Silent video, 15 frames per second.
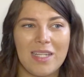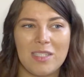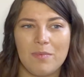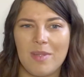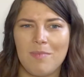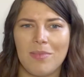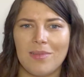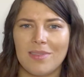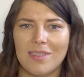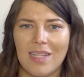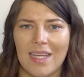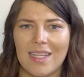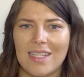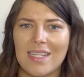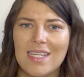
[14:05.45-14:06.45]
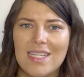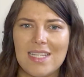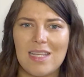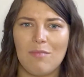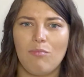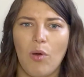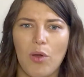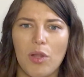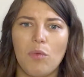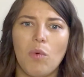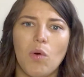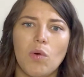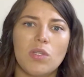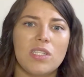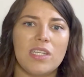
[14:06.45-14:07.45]
Do people like boil
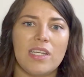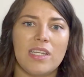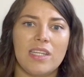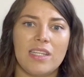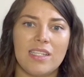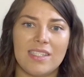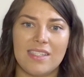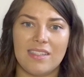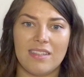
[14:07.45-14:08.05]
water and